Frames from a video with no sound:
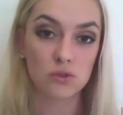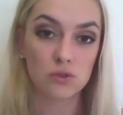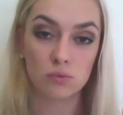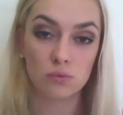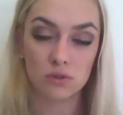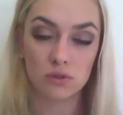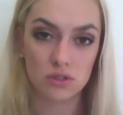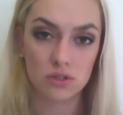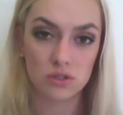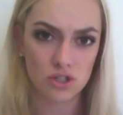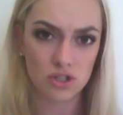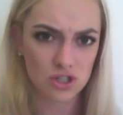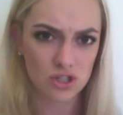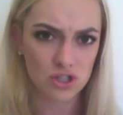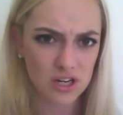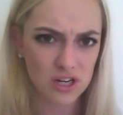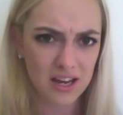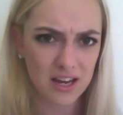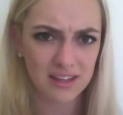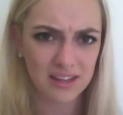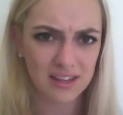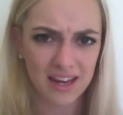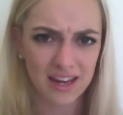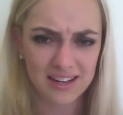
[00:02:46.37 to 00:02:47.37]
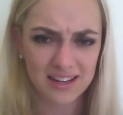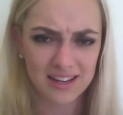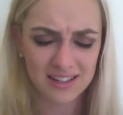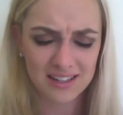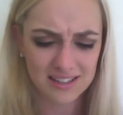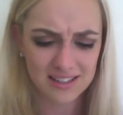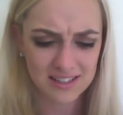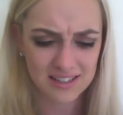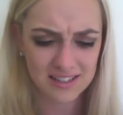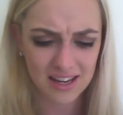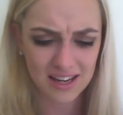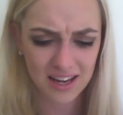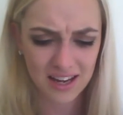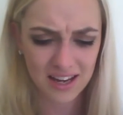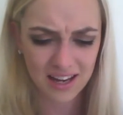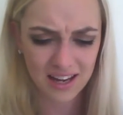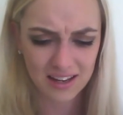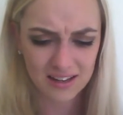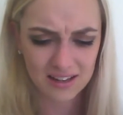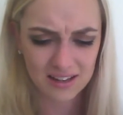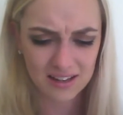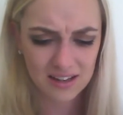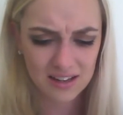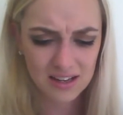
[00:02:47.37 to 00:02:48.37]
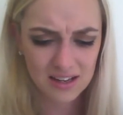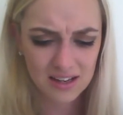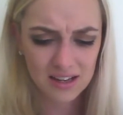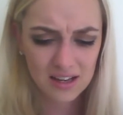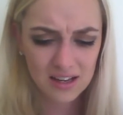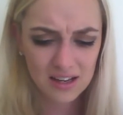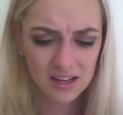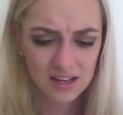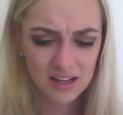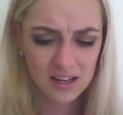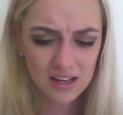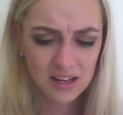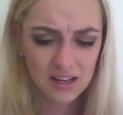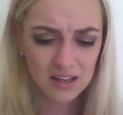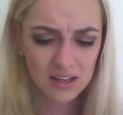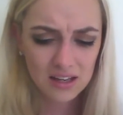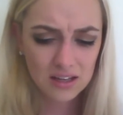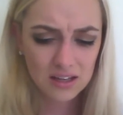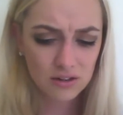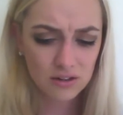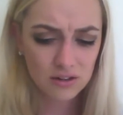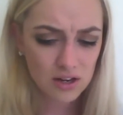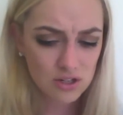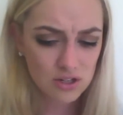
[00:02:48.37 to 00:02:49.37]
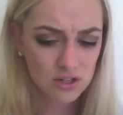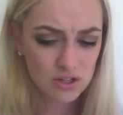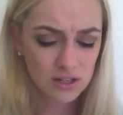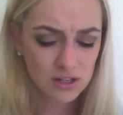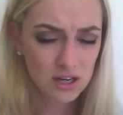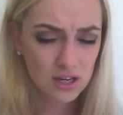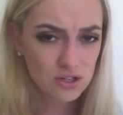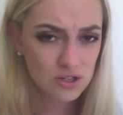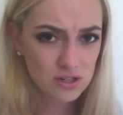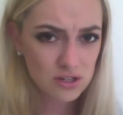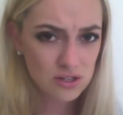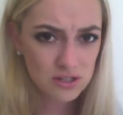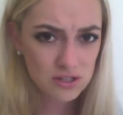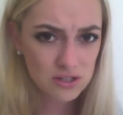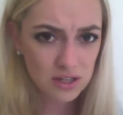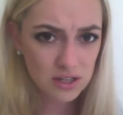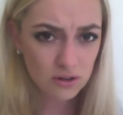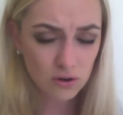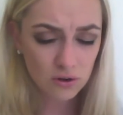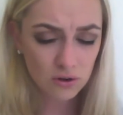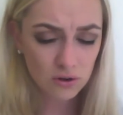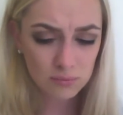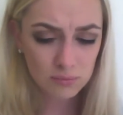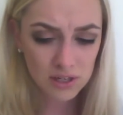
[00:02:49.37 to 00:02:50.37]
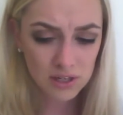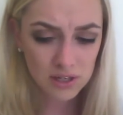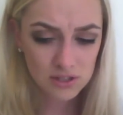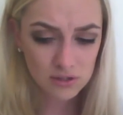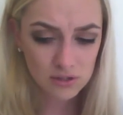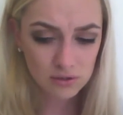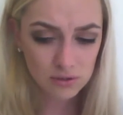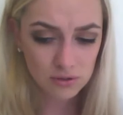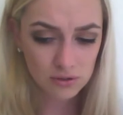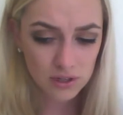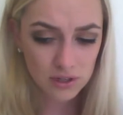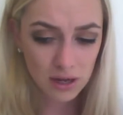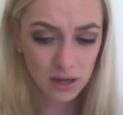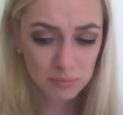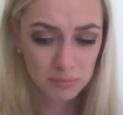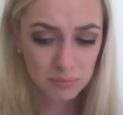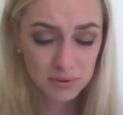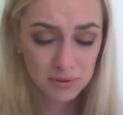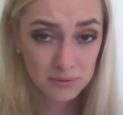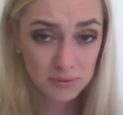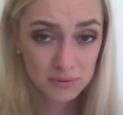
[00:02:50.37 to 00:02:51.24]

want to share that and say, congratulations that God makes you look up.